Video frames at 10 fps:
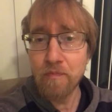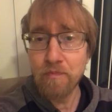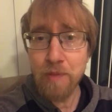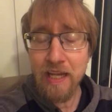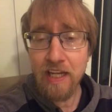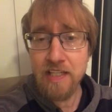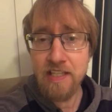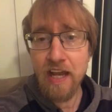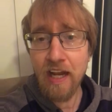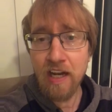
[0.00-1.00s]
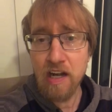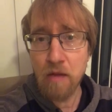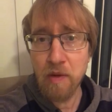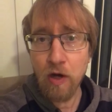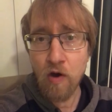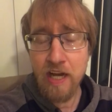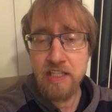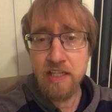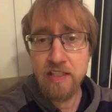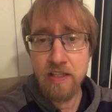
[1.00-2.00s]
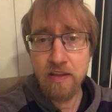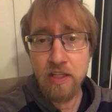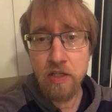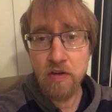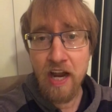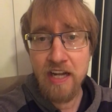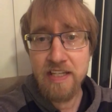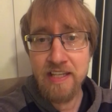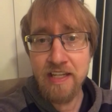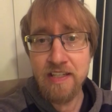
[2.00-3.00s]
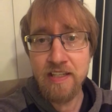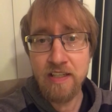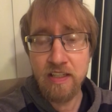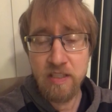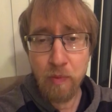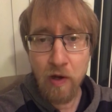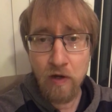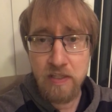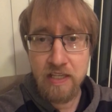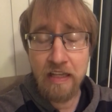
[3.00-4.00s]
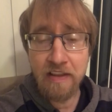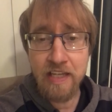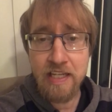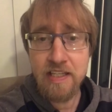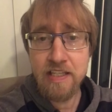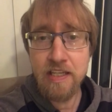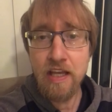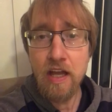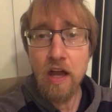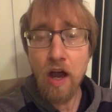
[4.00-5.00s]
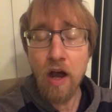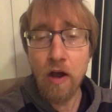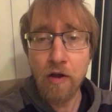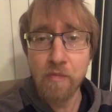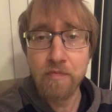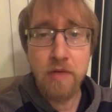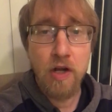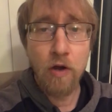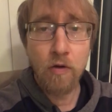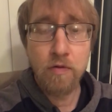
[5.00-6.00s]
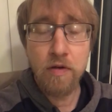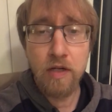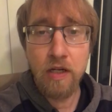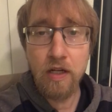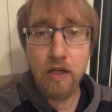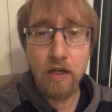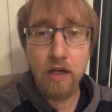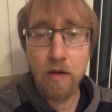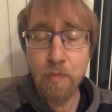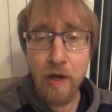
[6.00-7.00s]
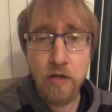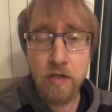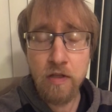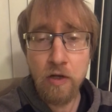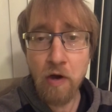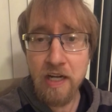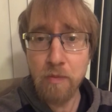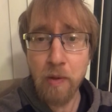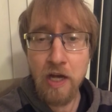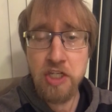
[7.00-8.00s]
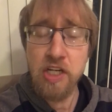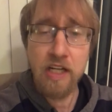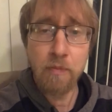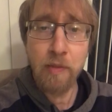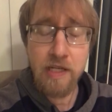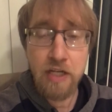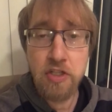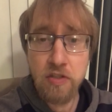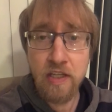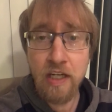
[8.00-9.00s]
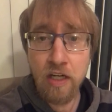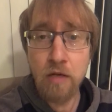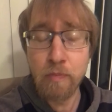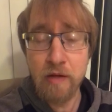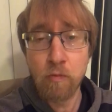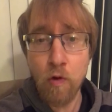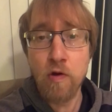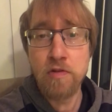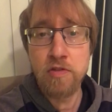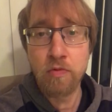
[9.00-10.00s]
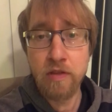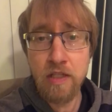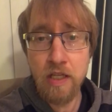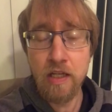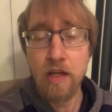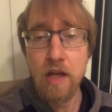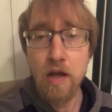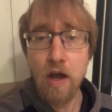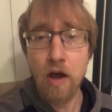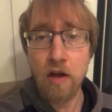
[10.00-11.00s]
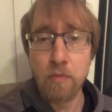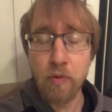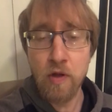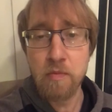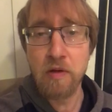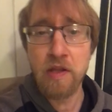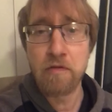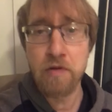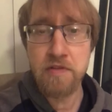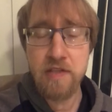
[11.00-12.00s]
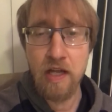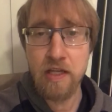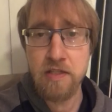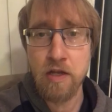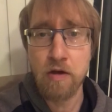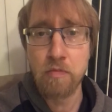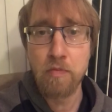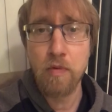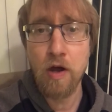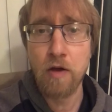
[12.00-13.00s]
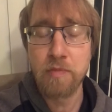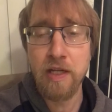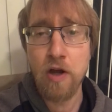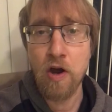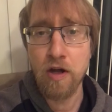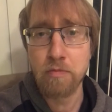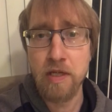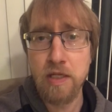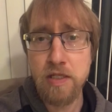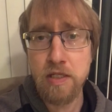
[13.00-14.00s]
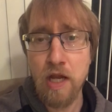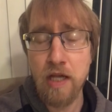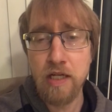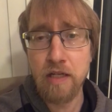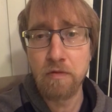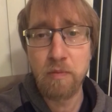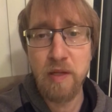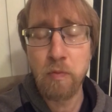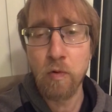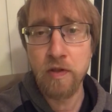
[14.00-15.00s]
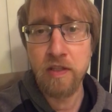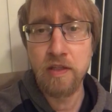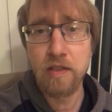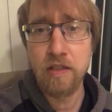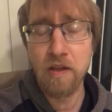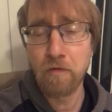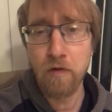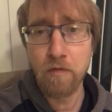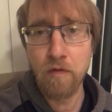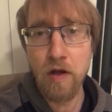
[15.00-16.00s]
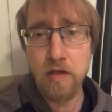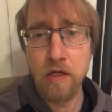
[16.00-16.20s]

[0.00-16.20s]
biggest economic crisis that the United States has experienced, at least, you know, compared to the Great Depression, and potentially it could be worse with the unemployment levels that some economists and even people within different, you